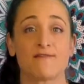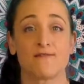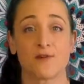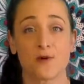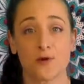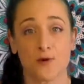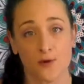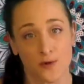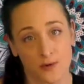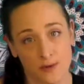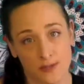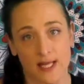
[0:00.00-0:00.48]

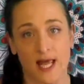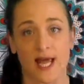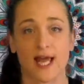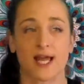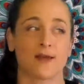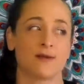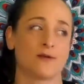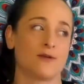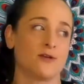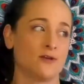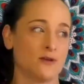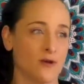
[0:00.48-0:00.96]
foods like
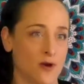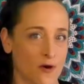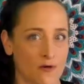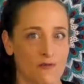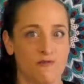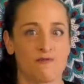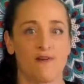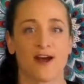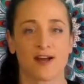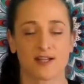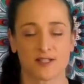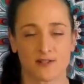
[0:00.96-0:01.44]

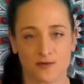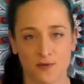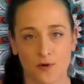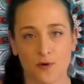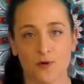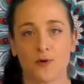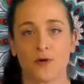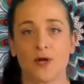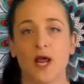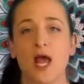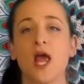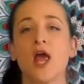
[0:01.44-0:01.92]
fast
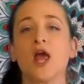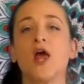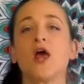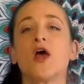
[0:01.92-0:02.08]
food.